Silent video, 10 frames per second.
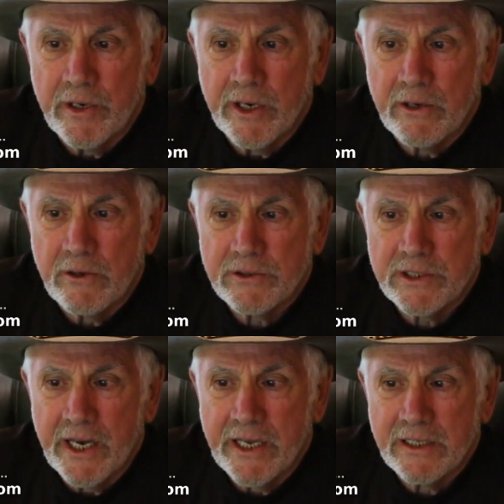
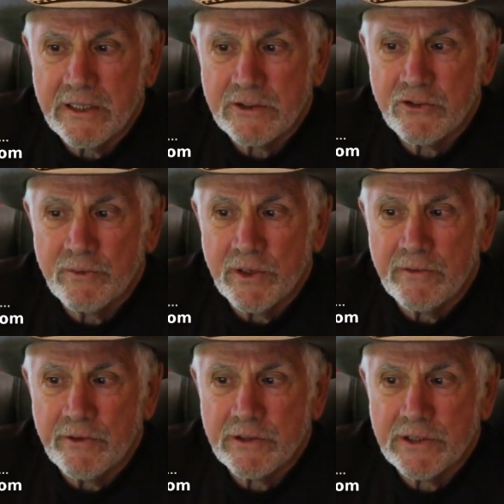neuroscientists from the
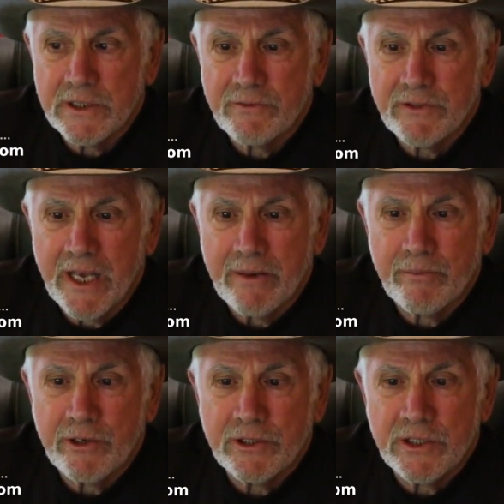University of
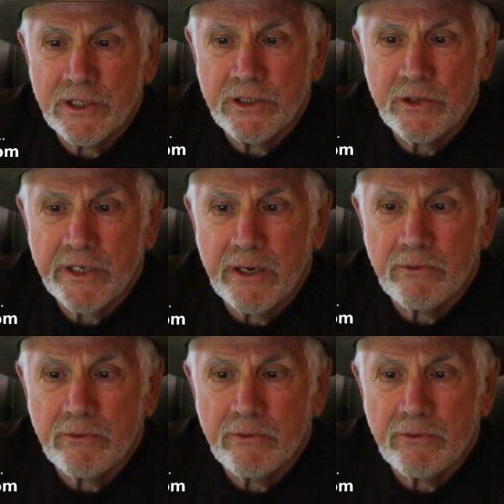Cambridge in the UK